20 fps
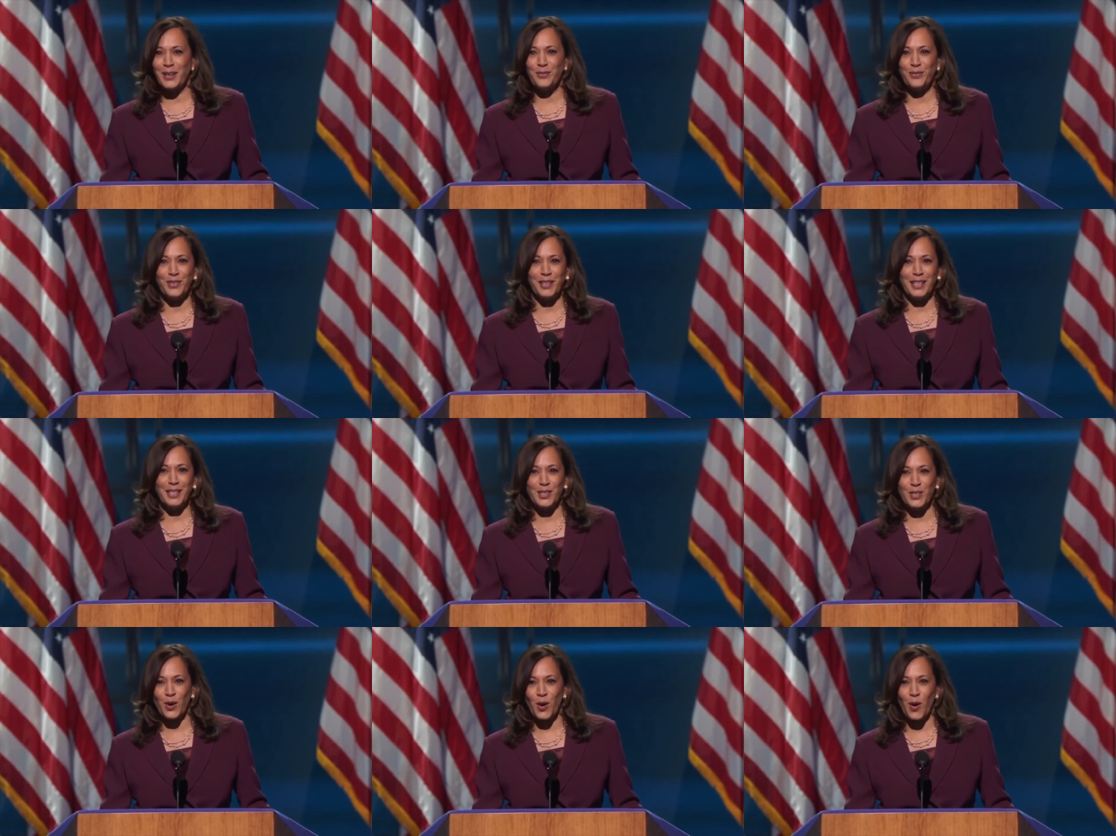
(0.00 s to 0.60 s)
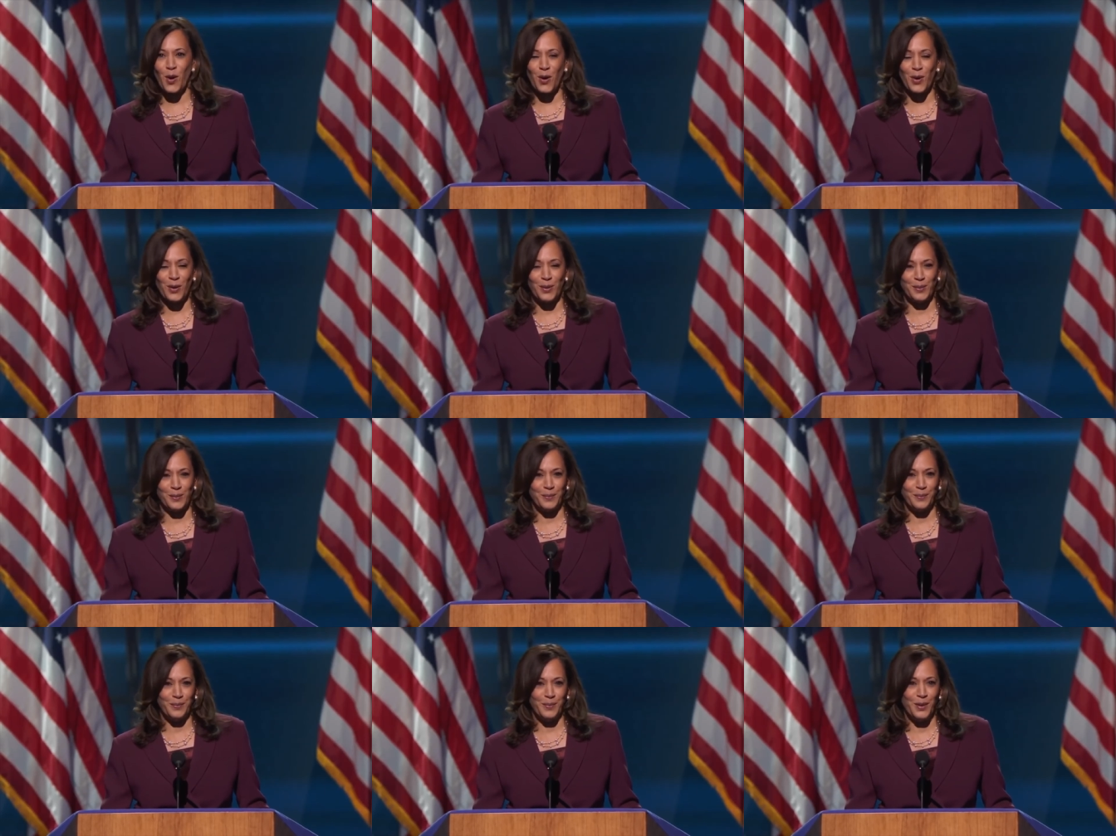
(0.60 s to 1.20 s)
feet tall,
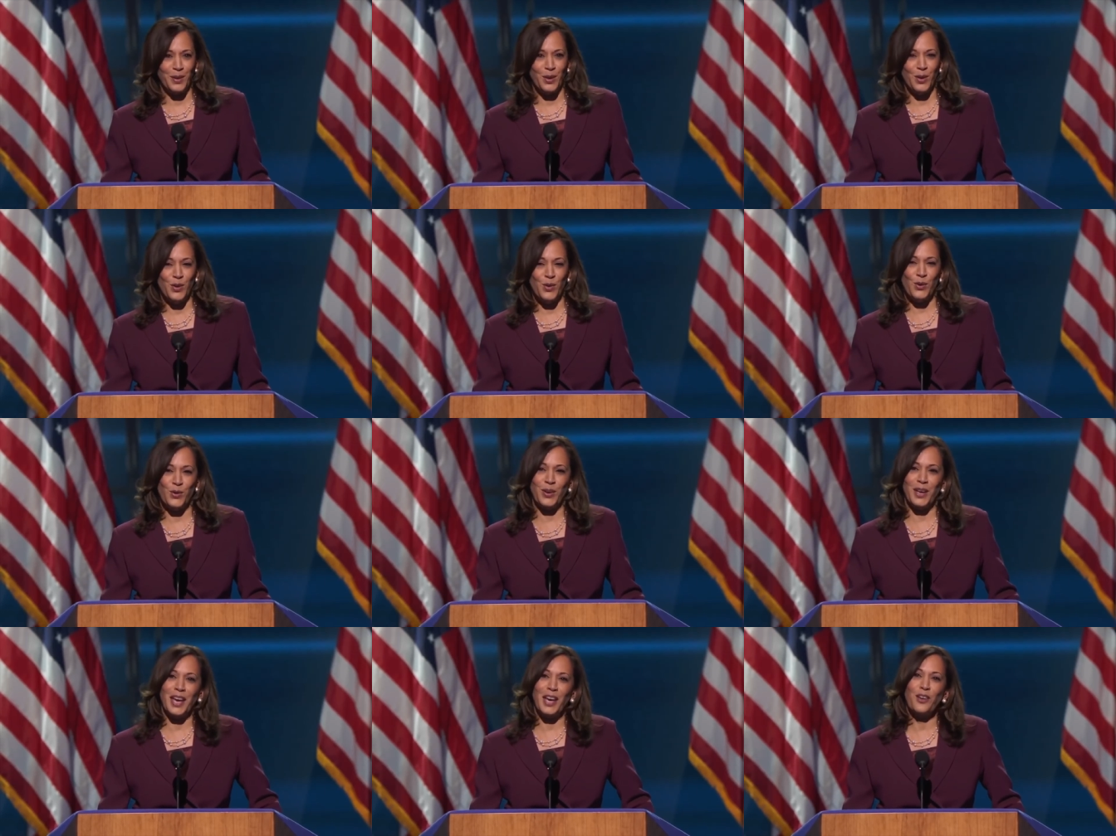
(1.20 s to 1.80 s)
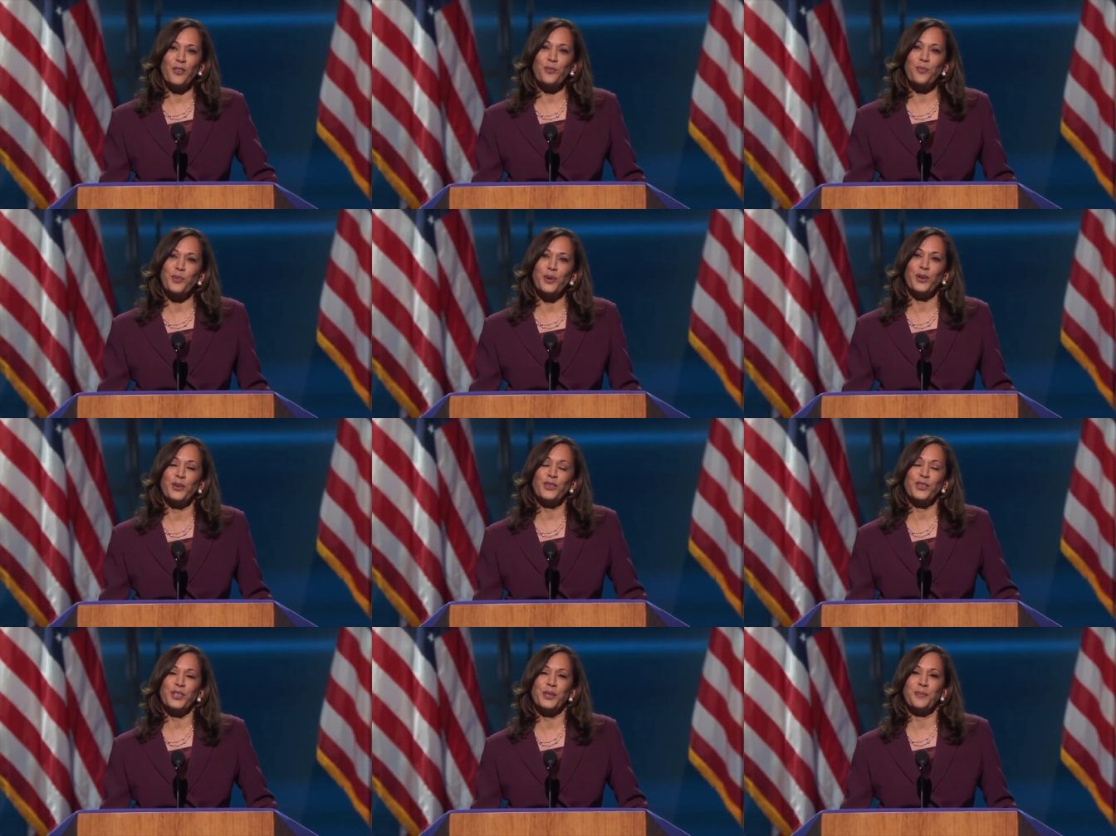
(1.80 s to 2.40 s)
who gave
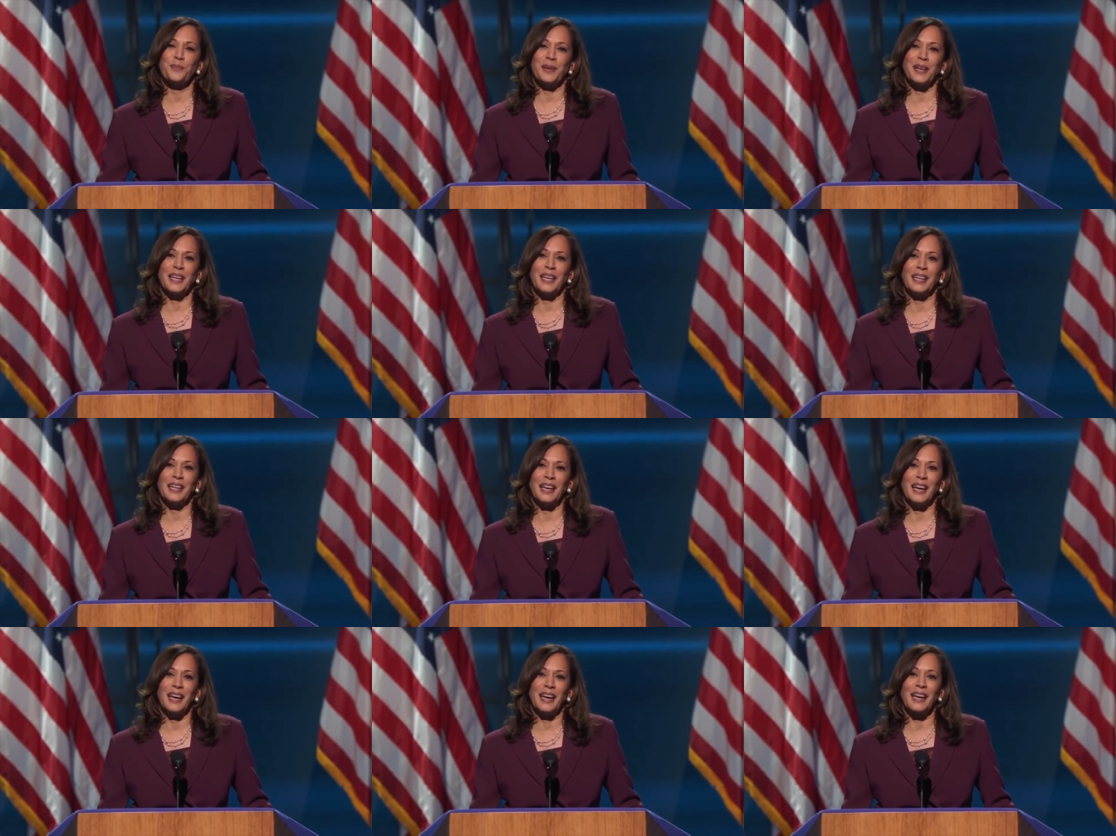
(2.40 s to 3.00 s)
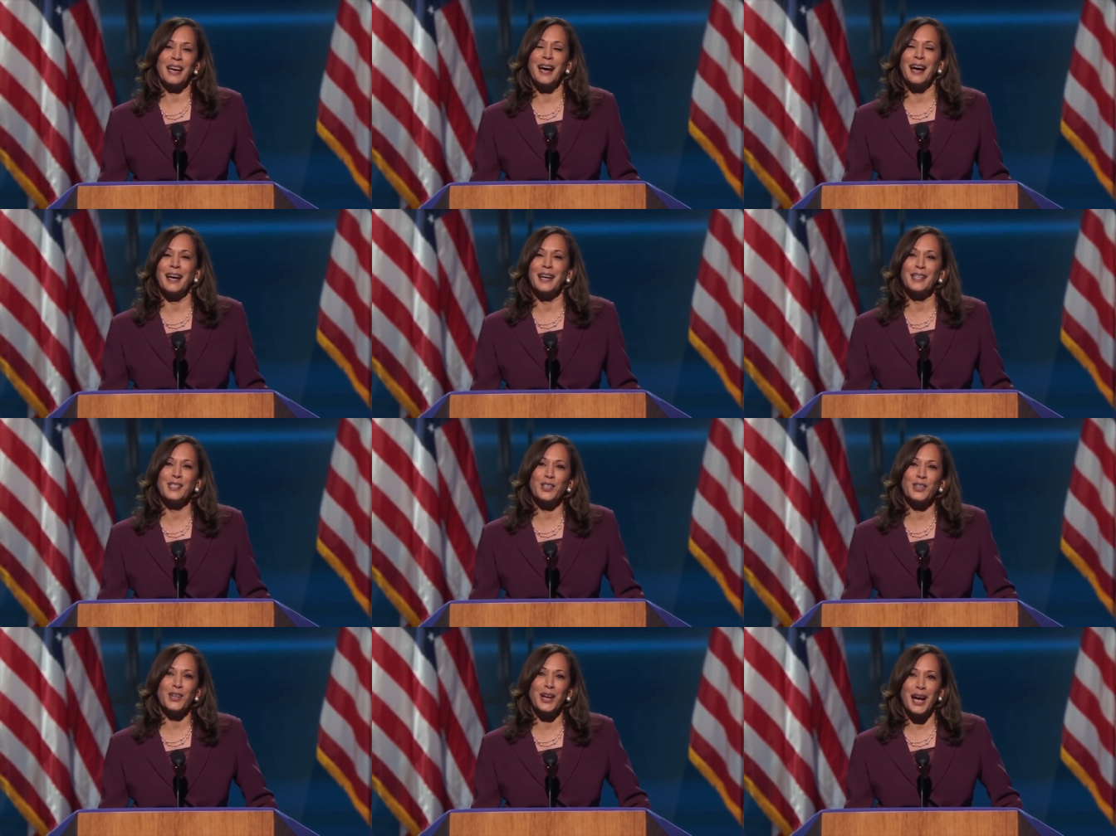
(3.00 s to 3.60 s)
birth to me at
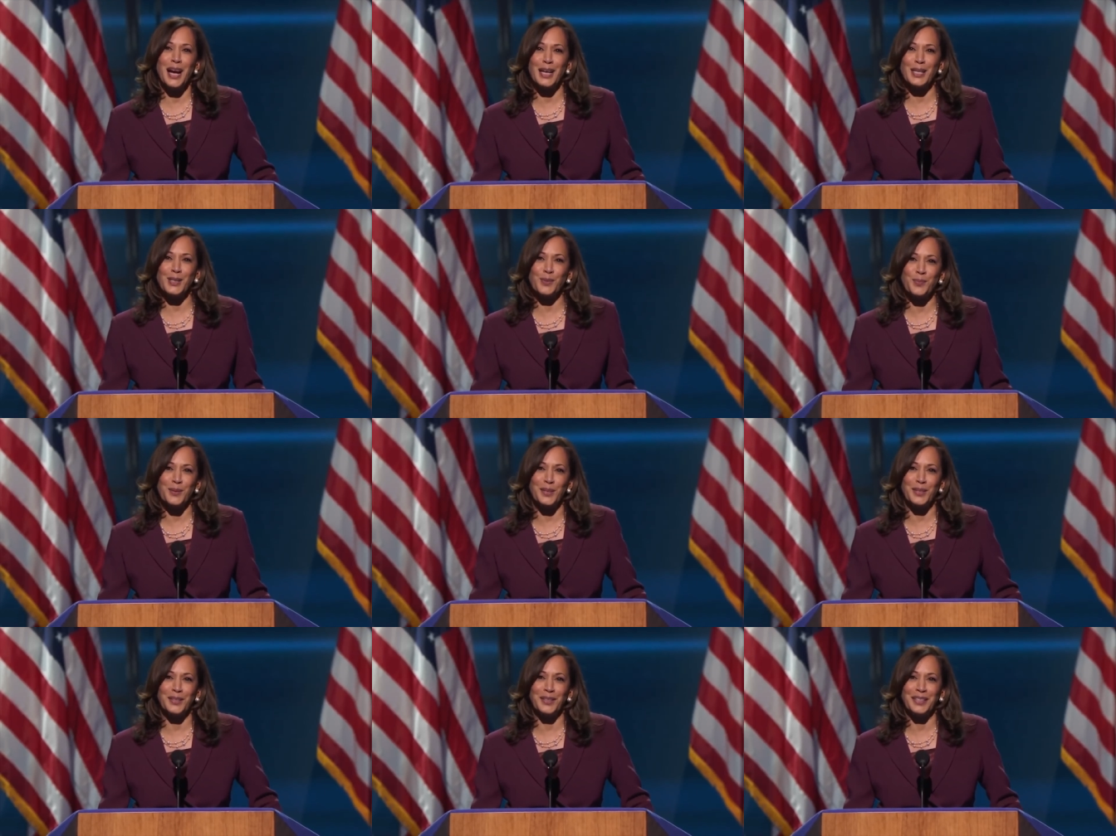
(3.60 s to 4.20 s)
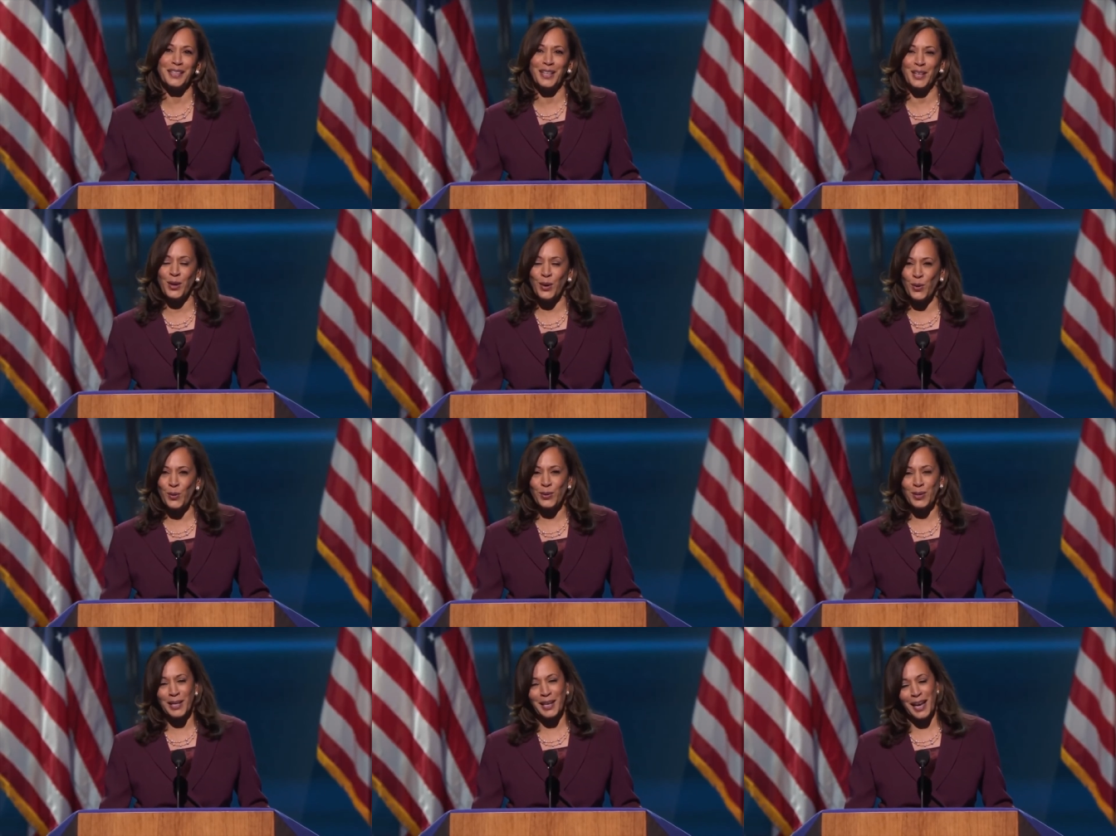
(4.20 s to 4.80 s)
Kaiser Hospital in
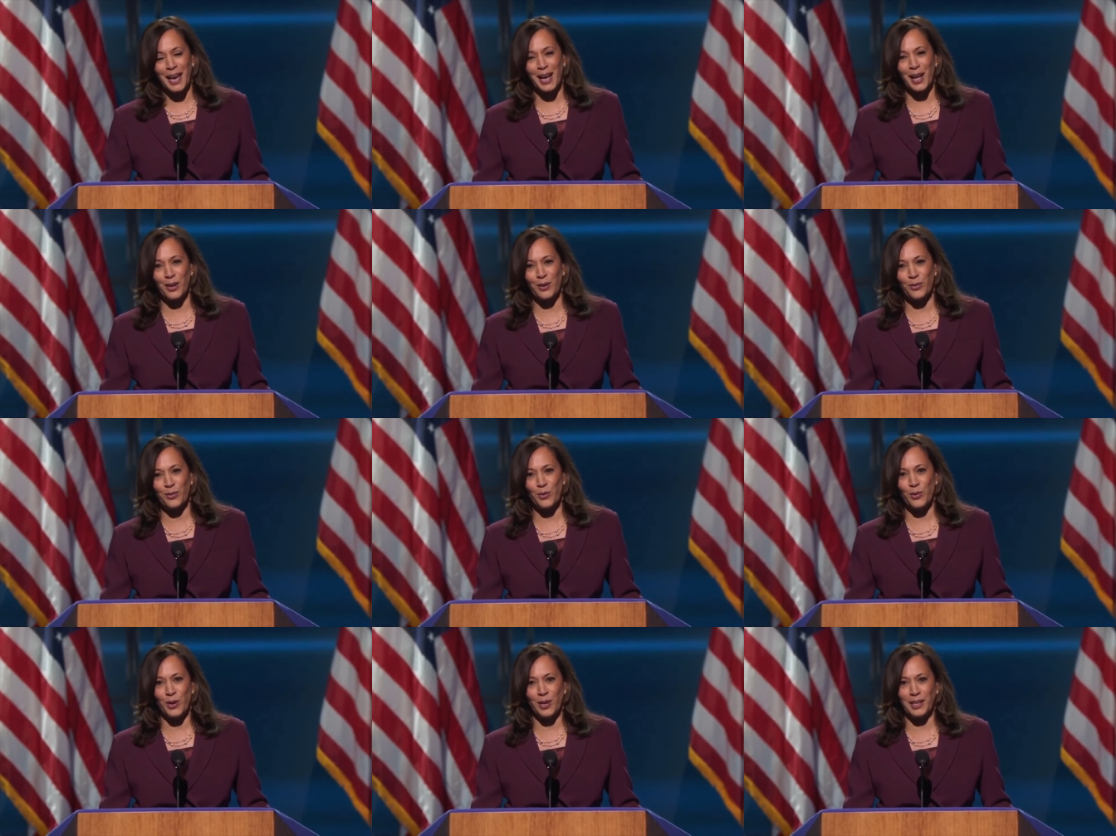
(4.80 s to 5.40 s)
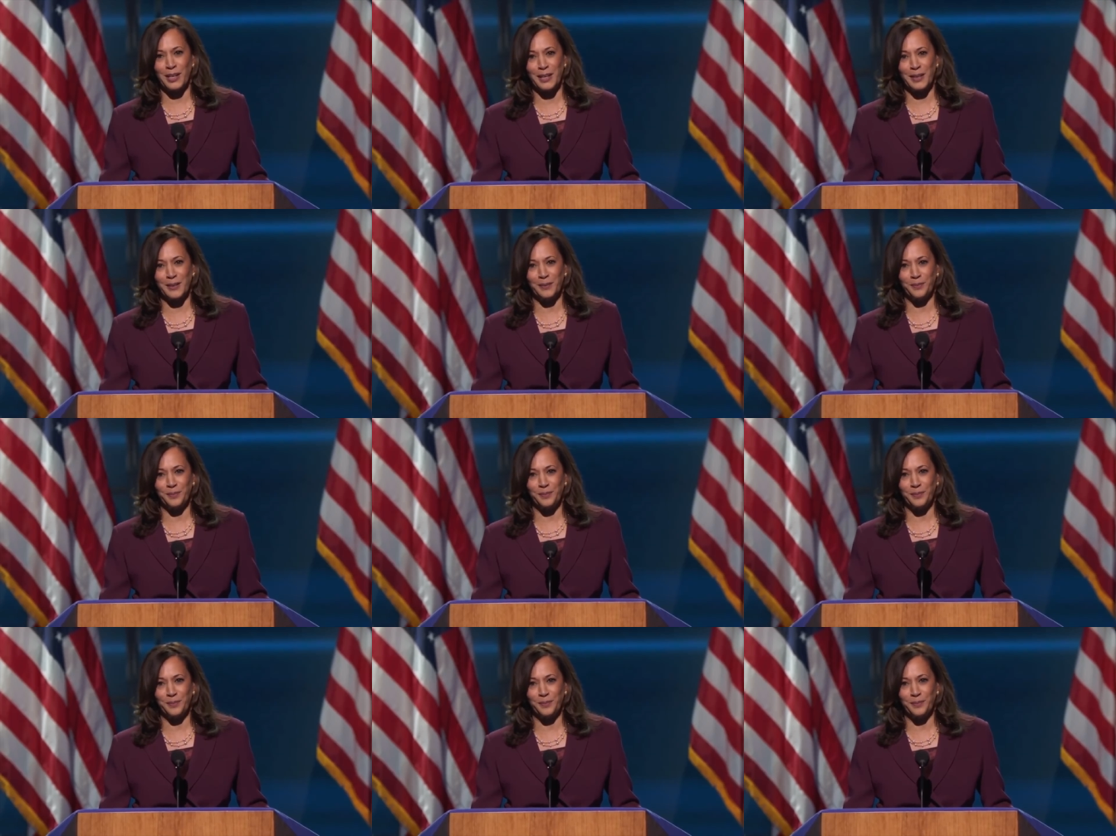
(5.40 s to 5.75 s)
Oakland, California.